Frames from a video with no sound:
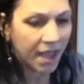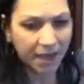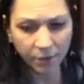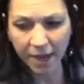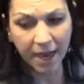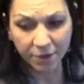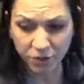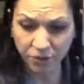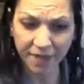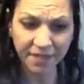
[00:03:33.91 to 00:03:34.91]
Anyway, I
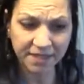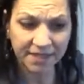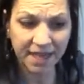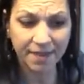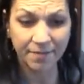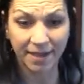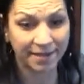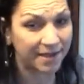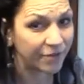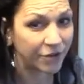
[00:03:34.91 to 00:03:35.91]
used red this time.
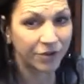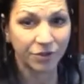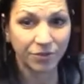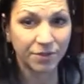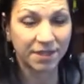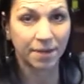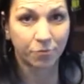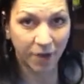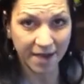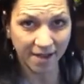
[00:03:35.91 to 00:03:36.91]
I'd never used
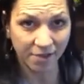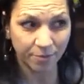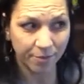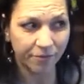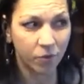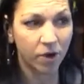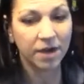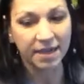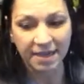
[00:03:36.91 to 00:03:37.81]
a bright color before